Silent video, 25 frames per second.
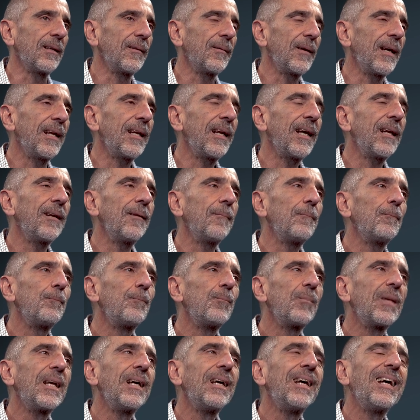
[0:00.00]
and then
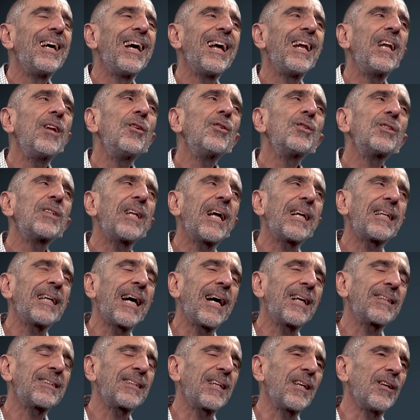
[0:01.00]
and then you start
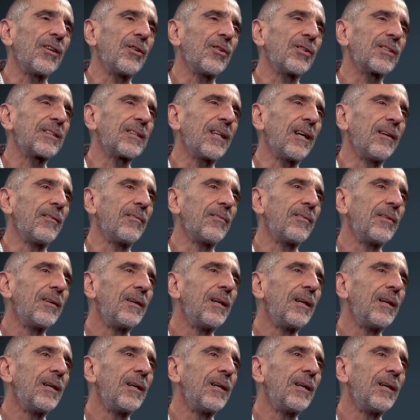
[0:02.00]
asking yourself,